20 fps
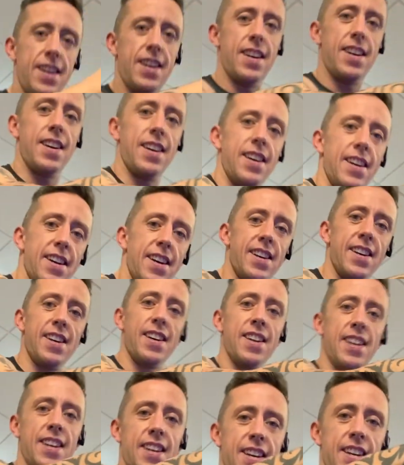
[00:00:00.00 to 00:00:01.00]
is like your third
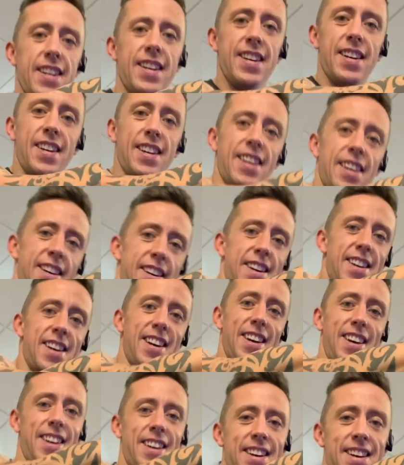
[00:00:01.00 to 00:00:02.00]
love beyond
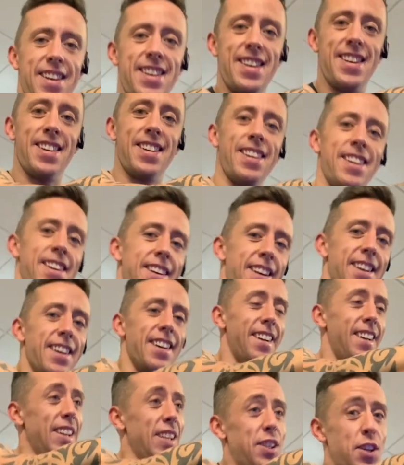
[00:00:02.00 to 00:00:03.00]
Sonia and the kids.
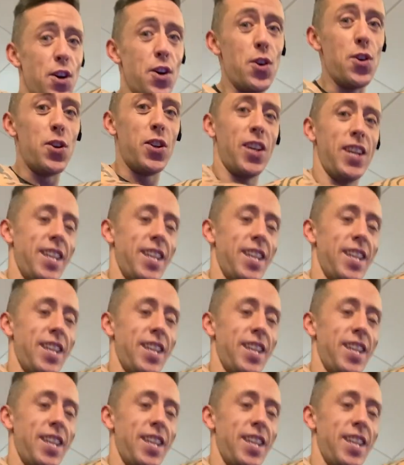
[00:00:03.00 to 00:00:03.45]
Third.